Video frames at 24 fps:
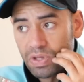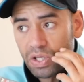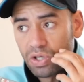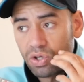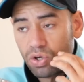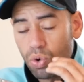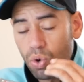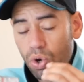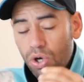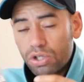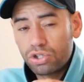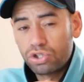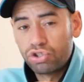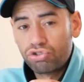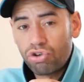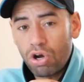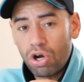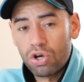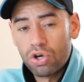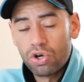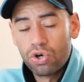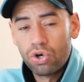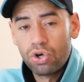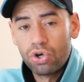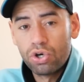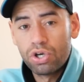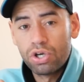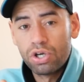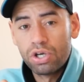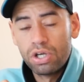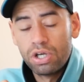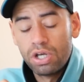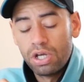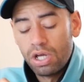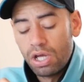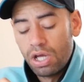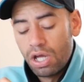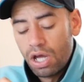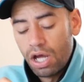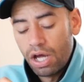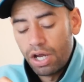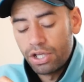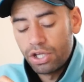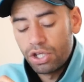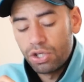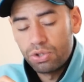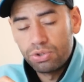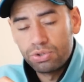quite a strong hook,
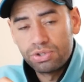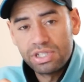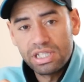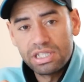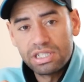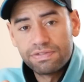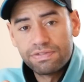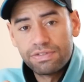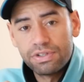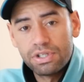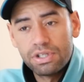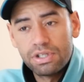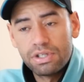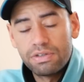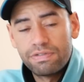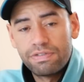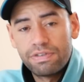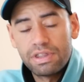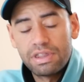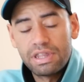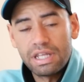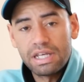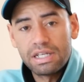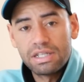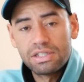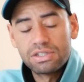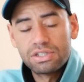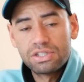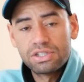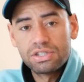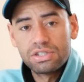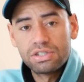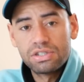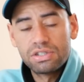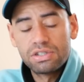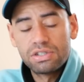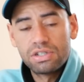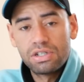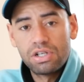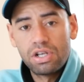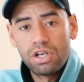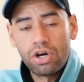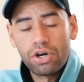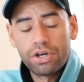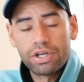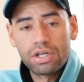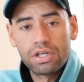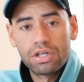and I use this for things
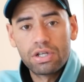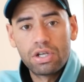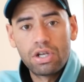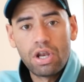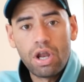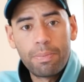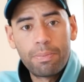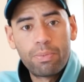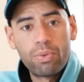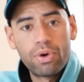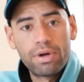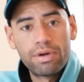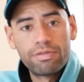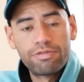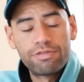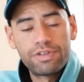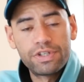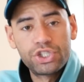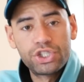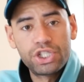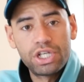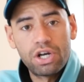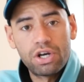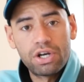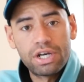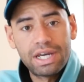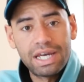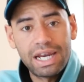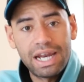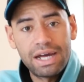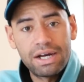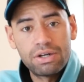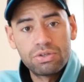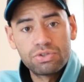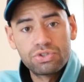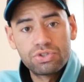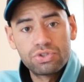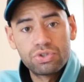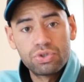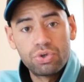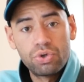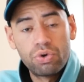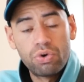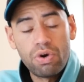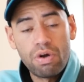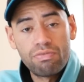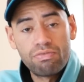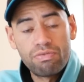like lobworm fishing on canals
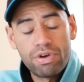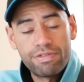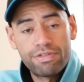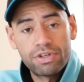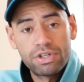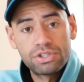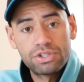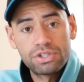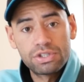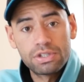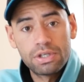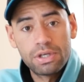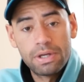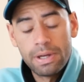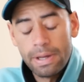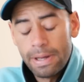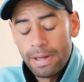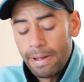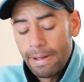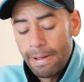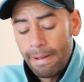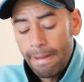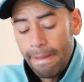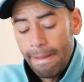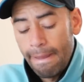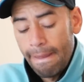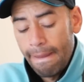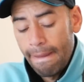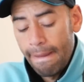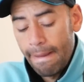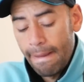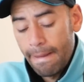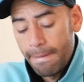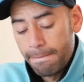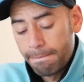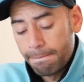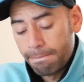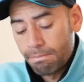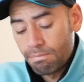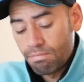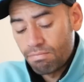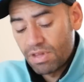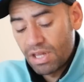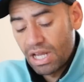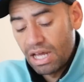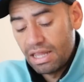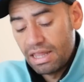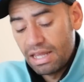or on rivers, and
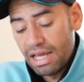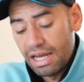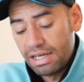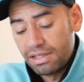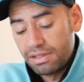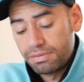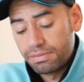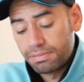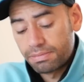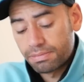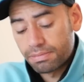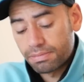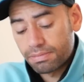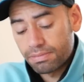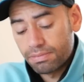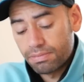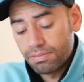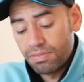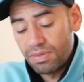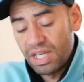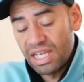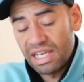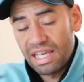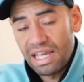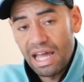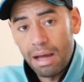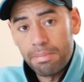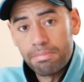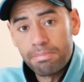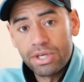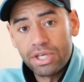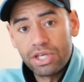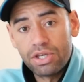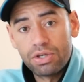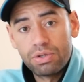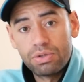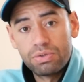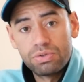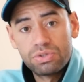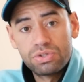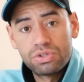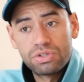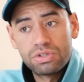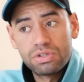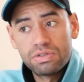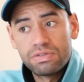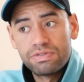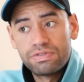then it can be
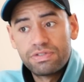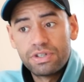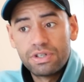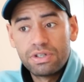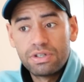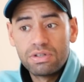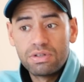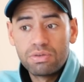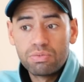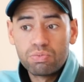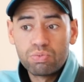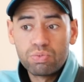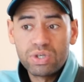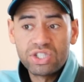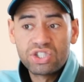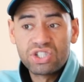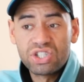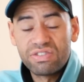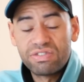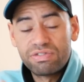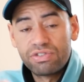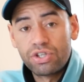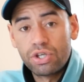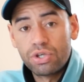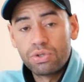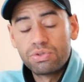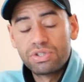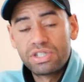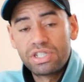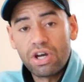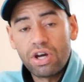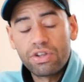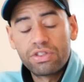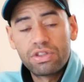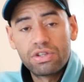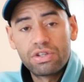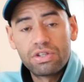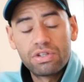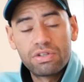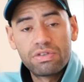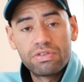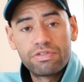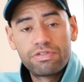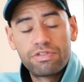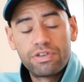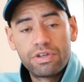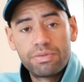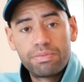used for, which I've used it on
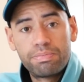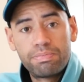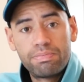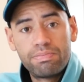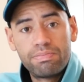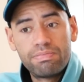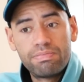for